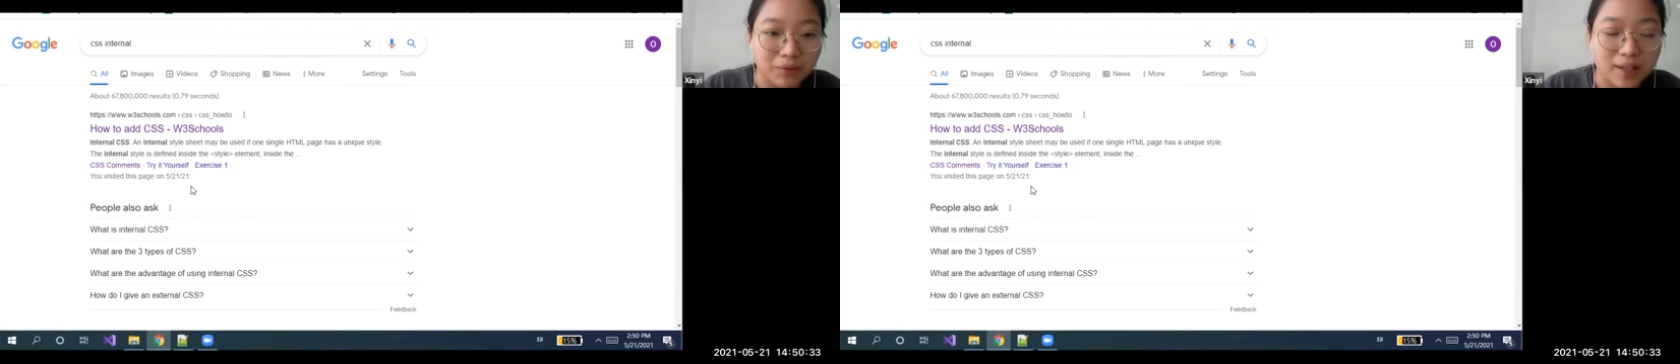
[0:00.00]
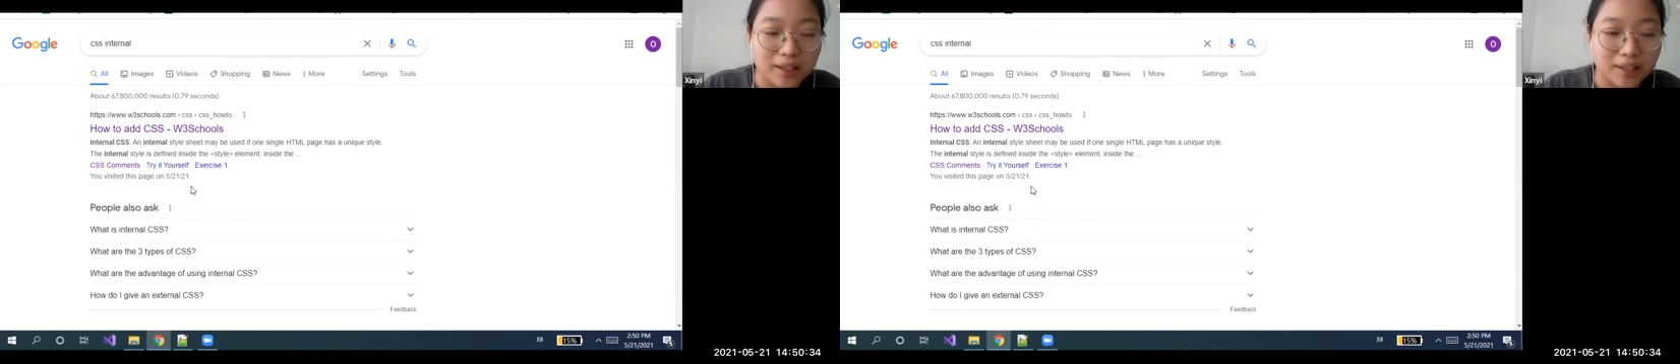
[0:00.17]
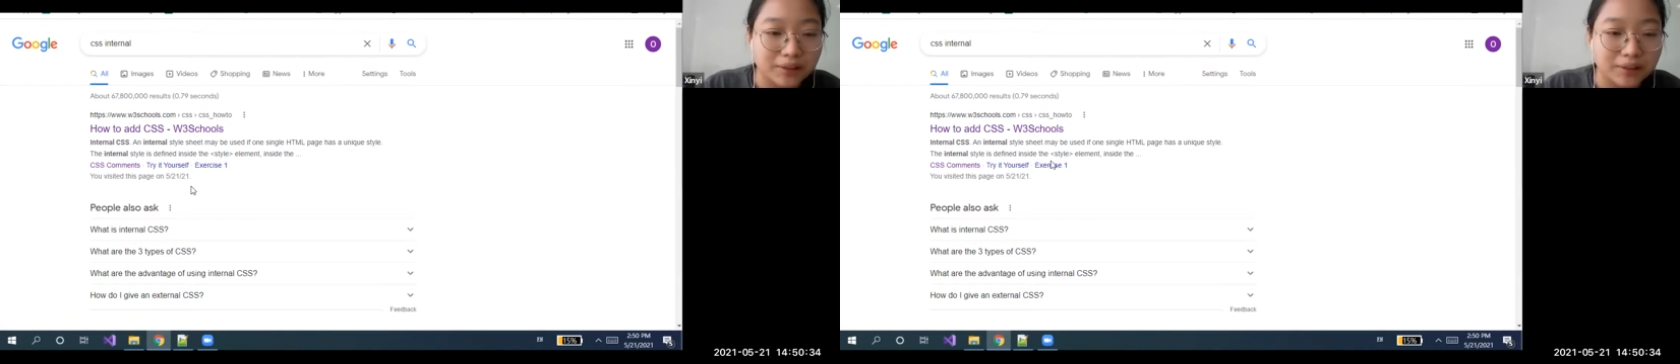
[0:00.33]

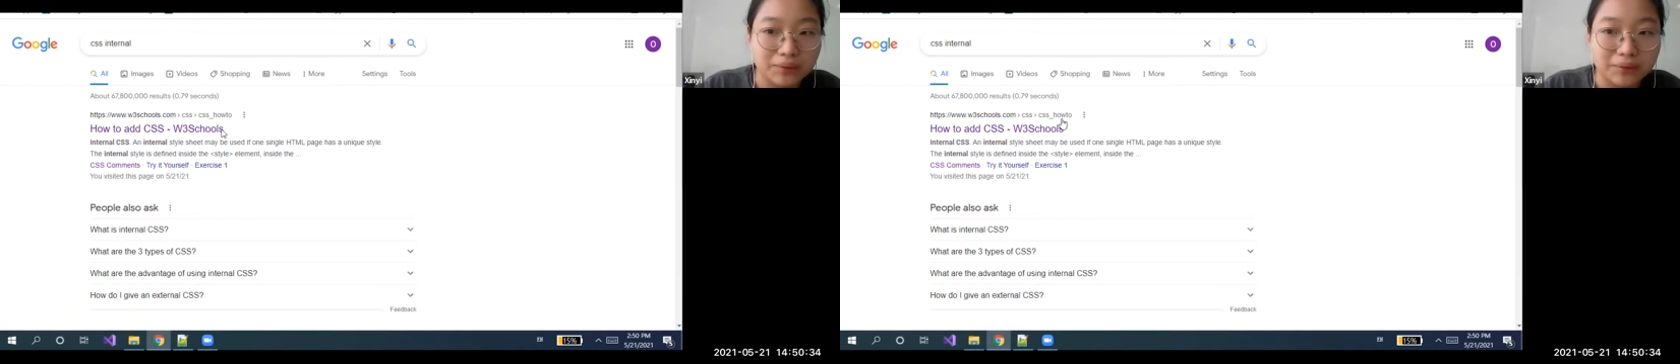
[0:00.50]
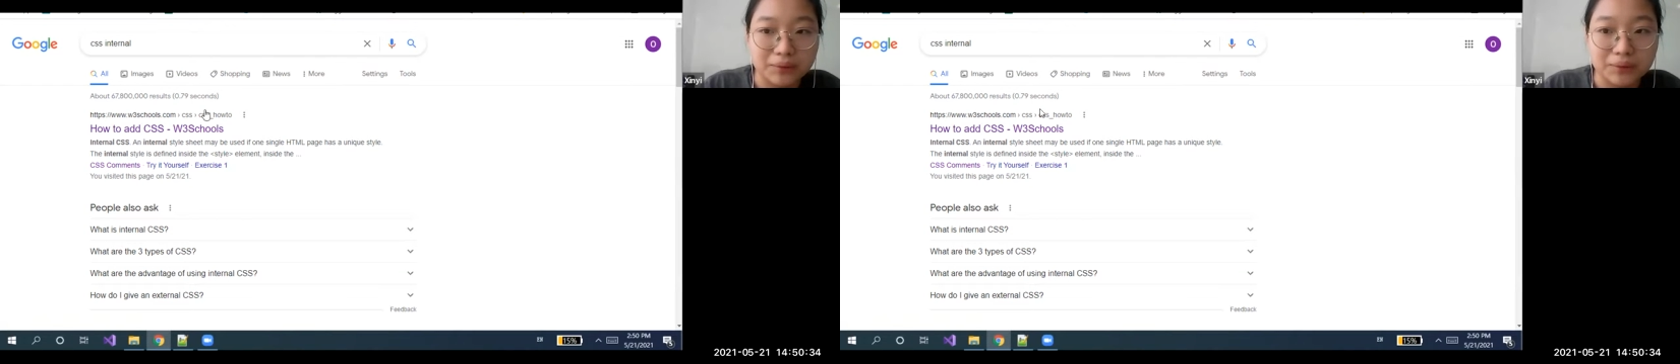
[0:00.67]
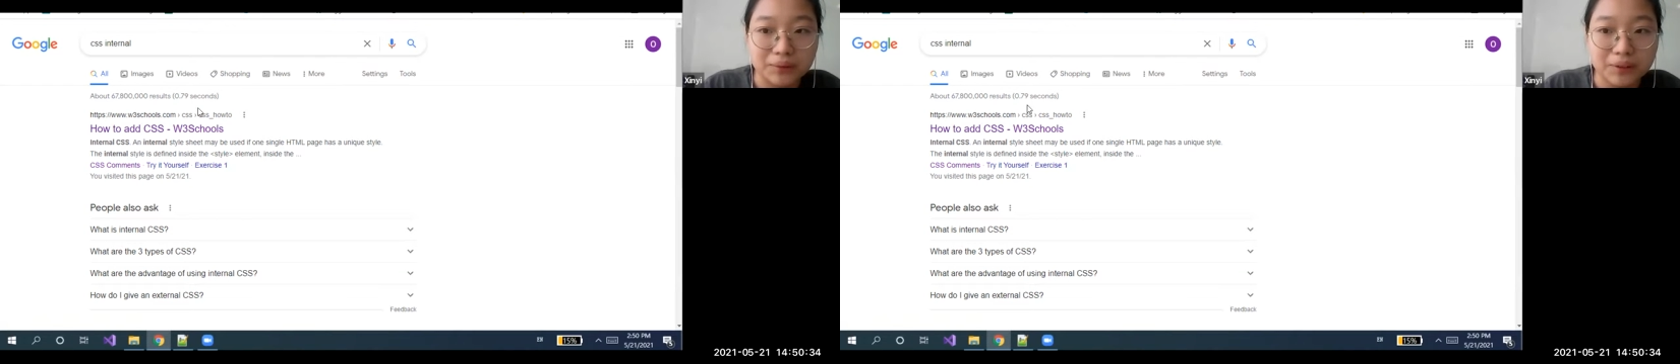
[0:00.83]
ways
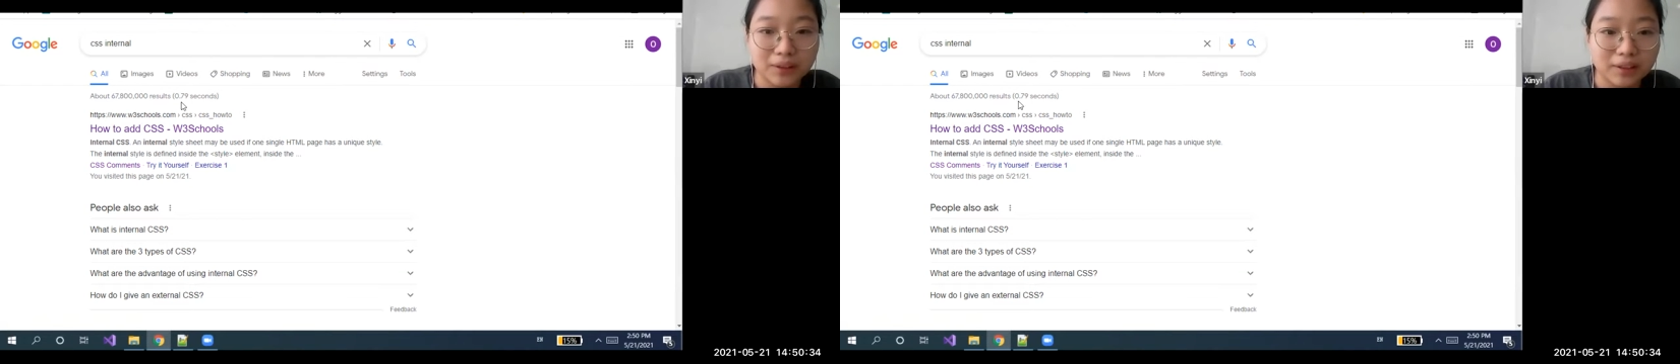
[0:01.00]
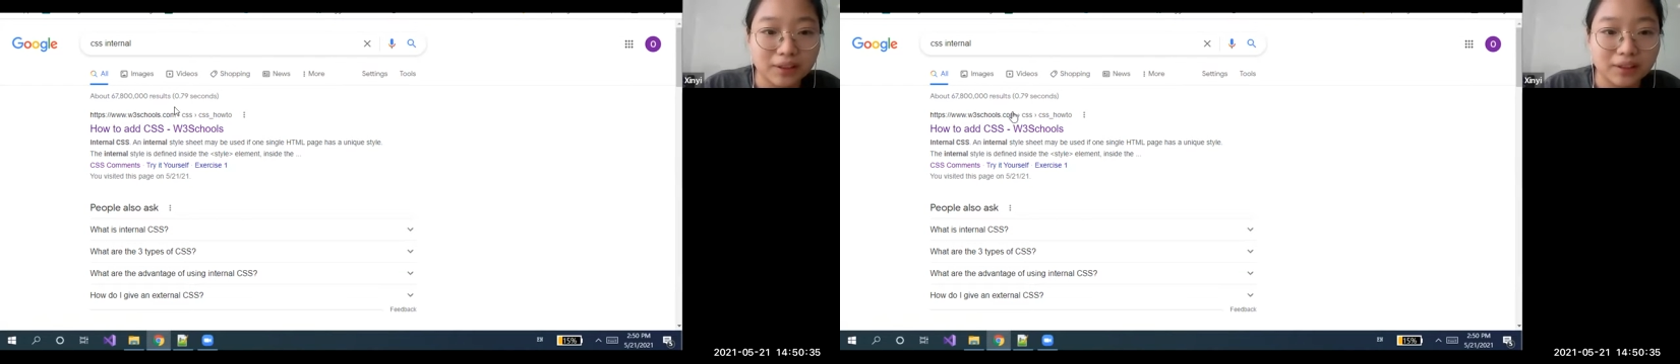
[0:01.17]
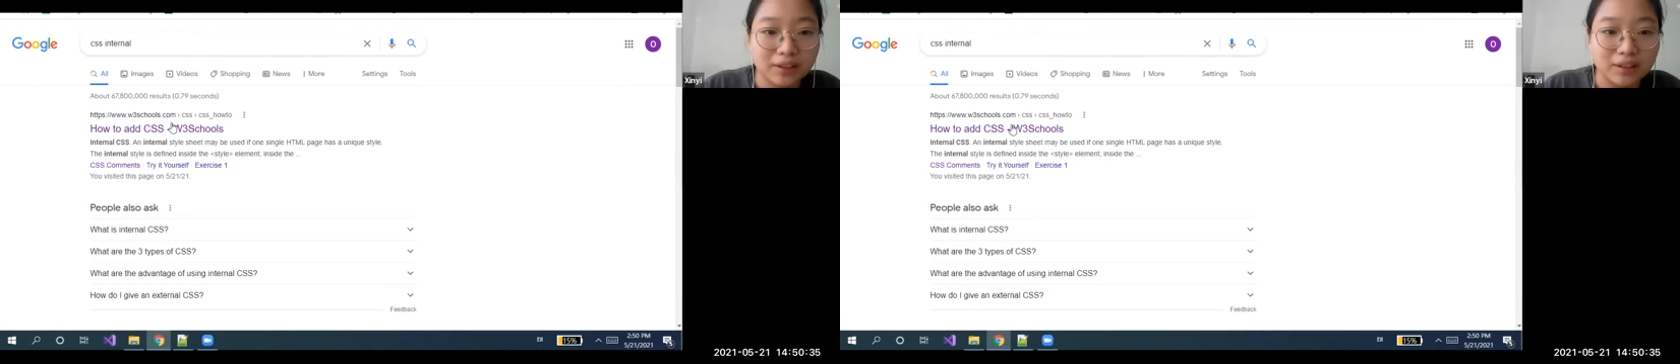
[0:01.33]

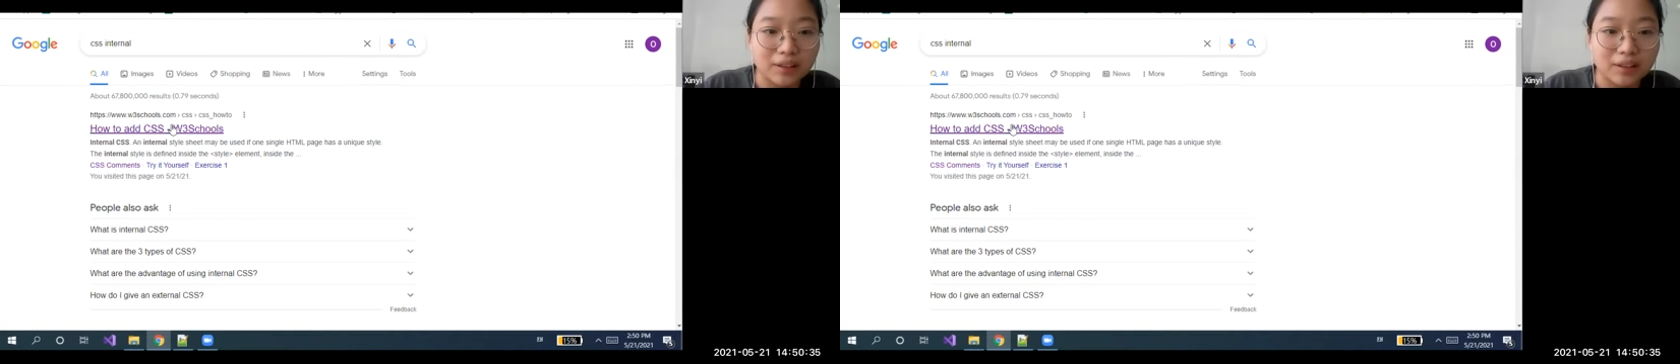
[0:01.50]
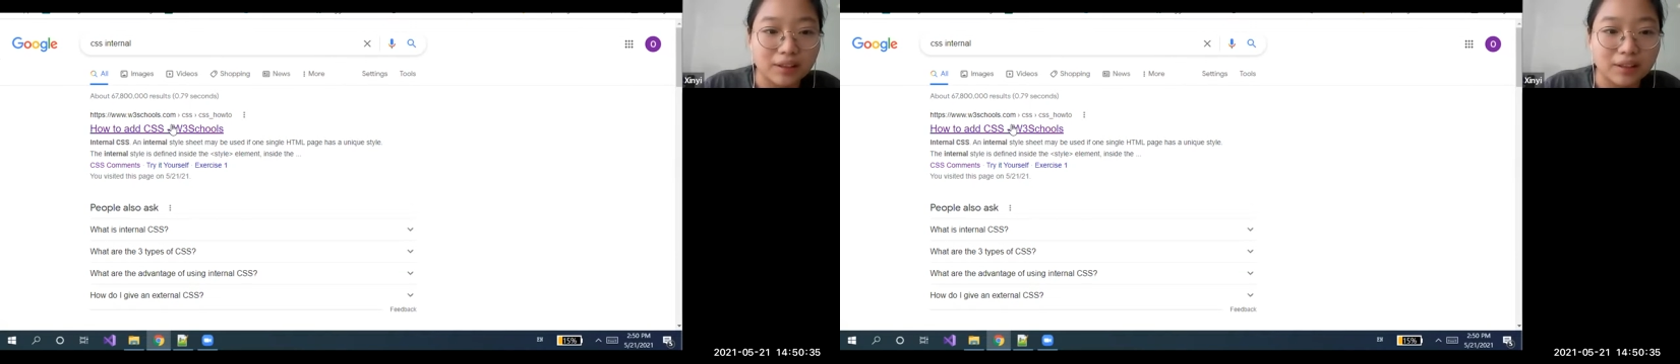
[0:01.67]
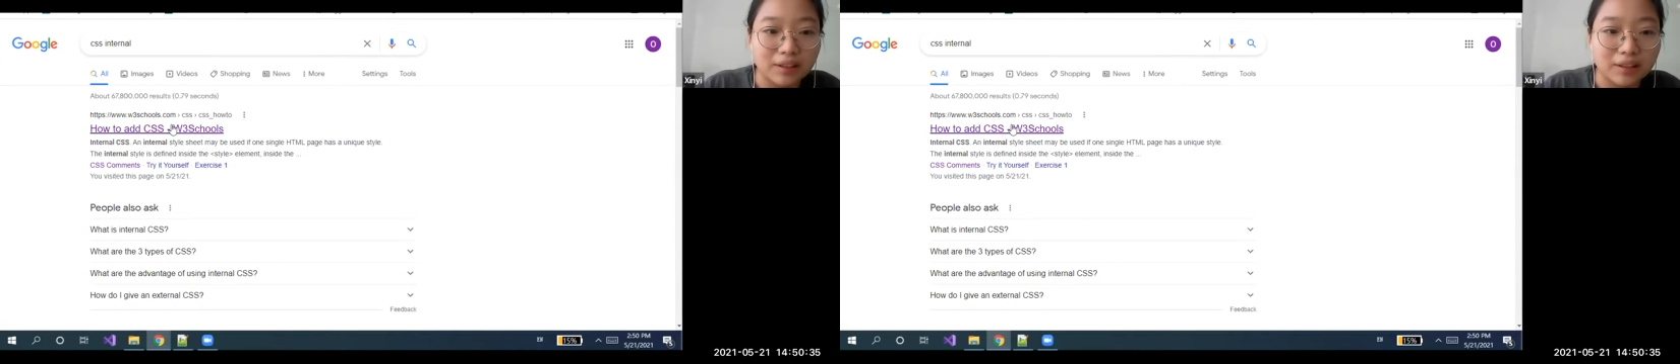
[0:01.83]

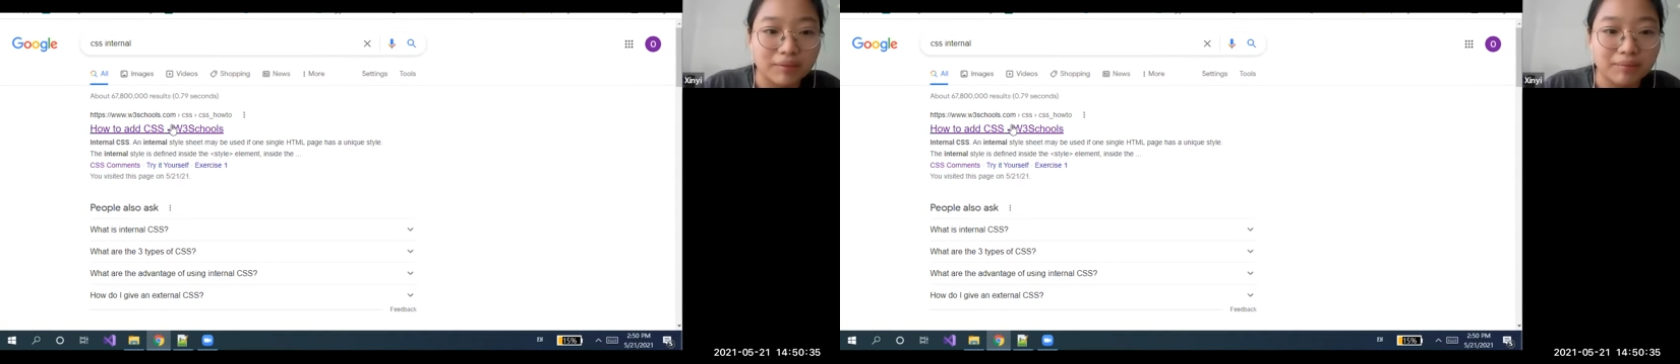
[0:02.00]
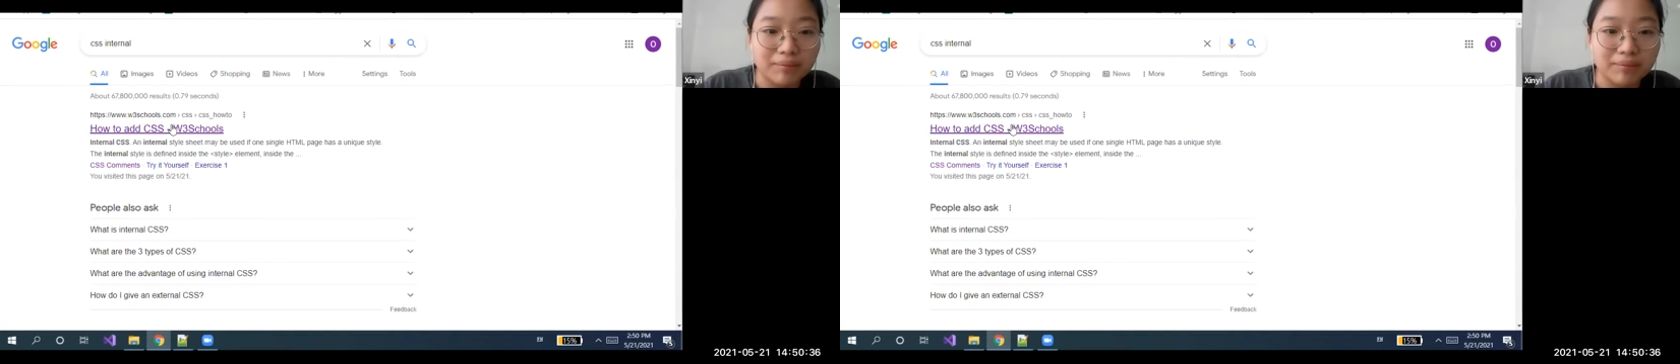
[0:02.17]
um,